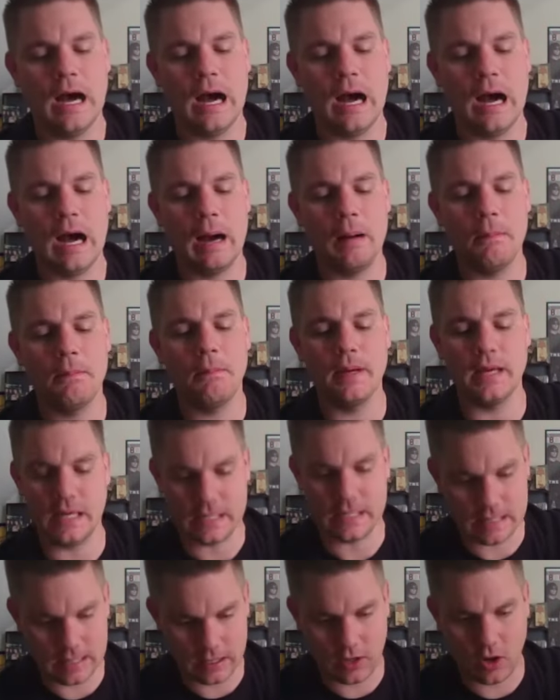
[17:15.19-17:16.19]
uh, but
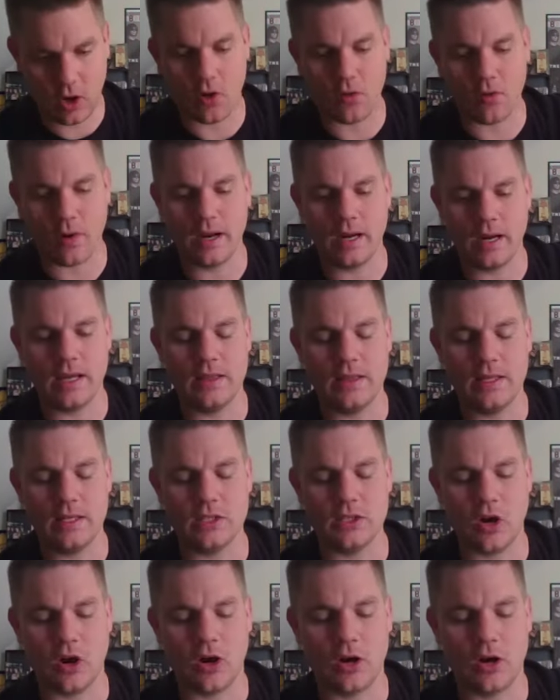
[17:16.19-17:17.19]
he did co-write "In
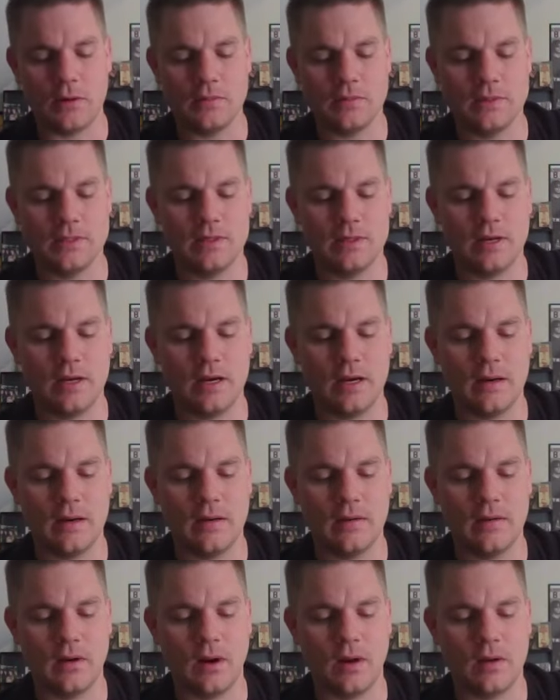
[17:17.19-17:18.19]
These Arms"
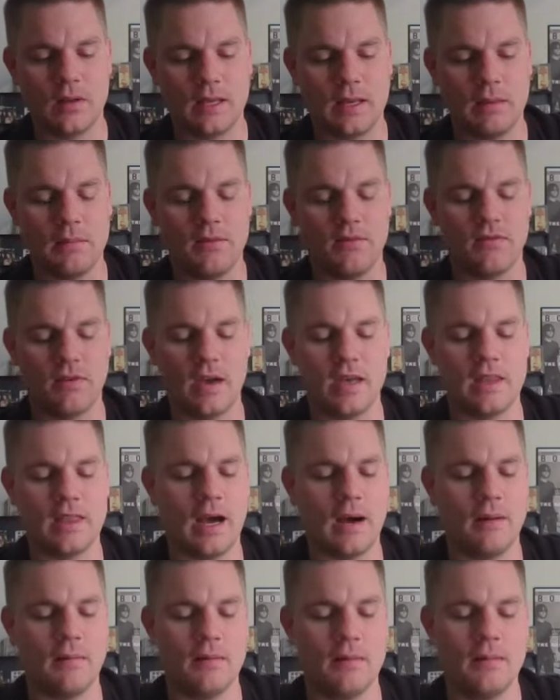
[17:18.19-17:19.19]
uh, on "Keep the Faith"
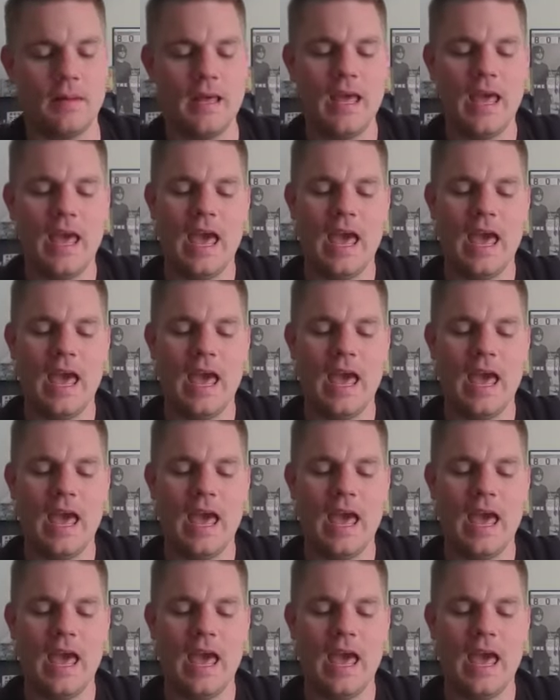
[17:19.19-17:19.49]
album,